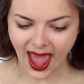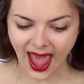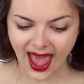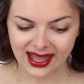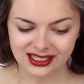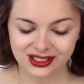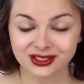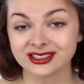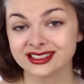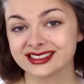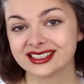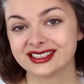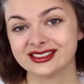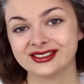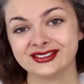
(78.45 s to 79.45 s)
And
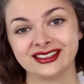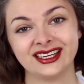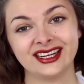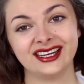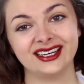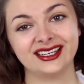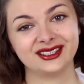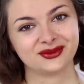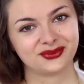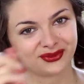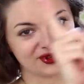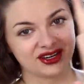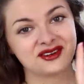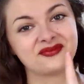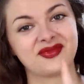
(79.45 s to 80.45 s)
also
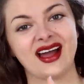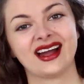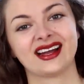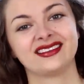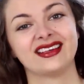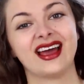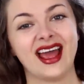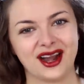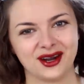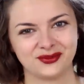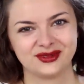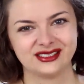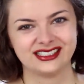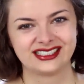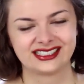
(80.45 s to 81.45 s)
bring back the hair
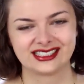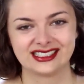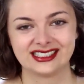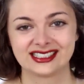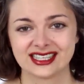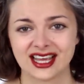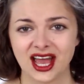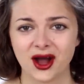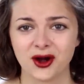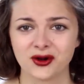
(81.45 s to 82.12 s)
pieces.